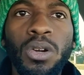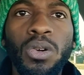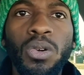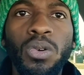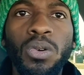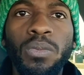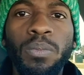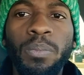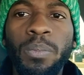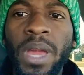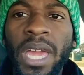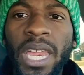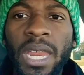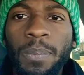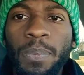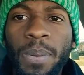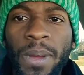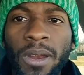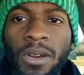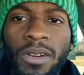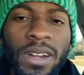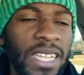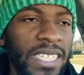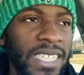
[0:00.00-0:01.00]
Many
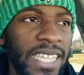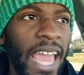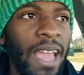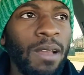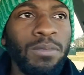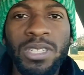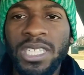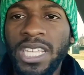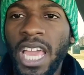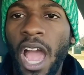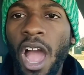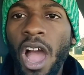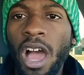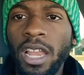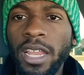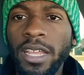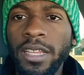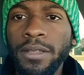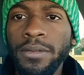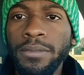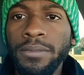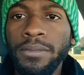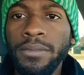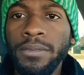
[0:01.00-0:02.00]
penalties they was calling.
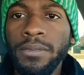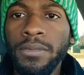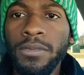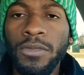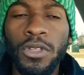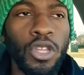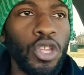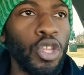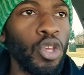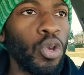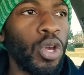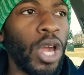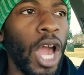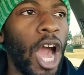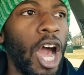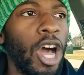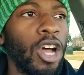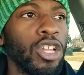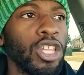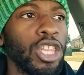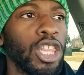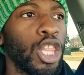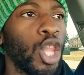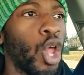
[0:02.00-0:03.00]
You
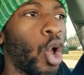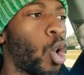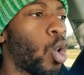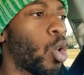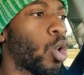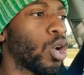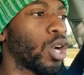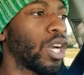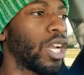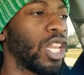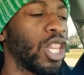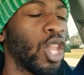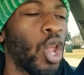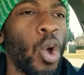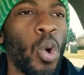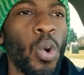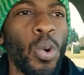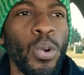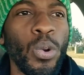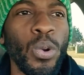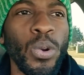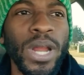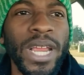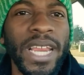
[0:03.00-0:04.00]
call
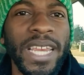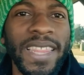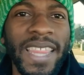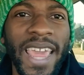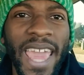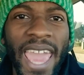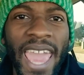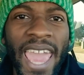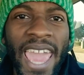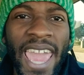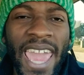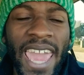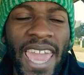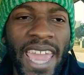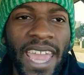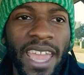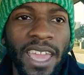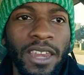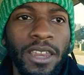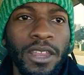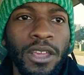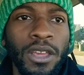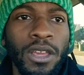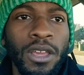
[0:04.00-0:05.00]
lowering the
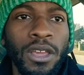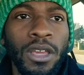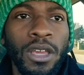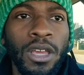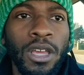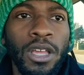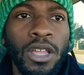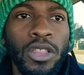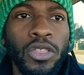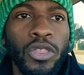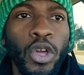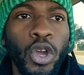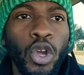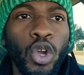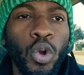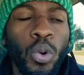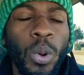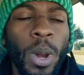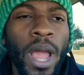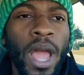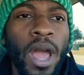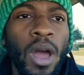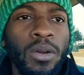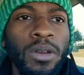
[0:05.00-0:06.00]
head, the
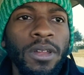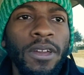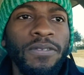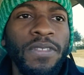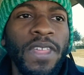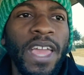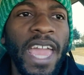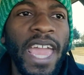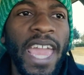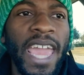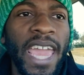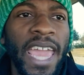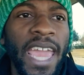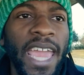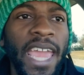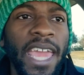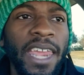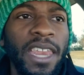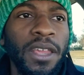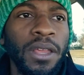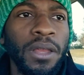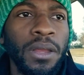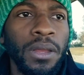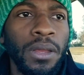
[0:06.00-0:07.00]
crown of the
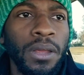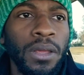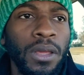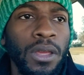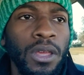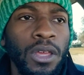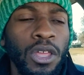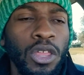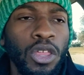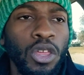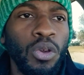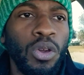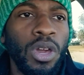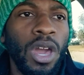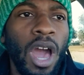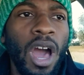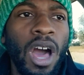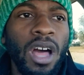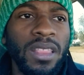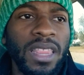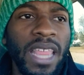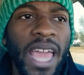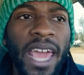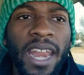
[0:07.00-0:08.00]
head. You
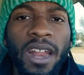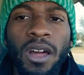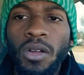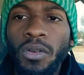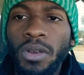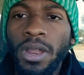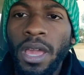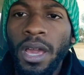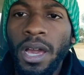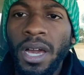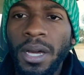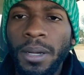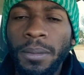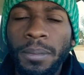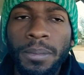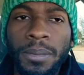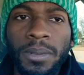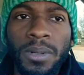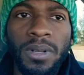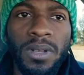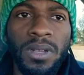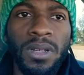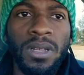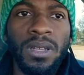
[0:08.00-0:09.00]
called that on
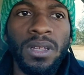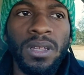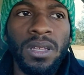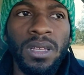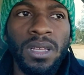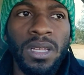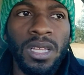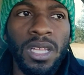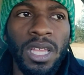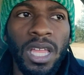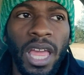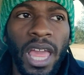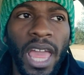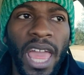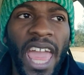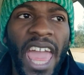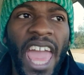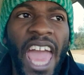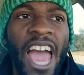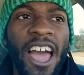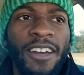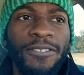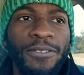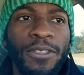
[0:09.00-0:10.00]
them
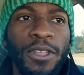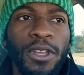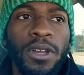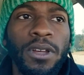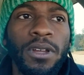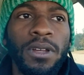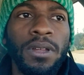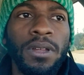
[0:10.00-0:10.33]
after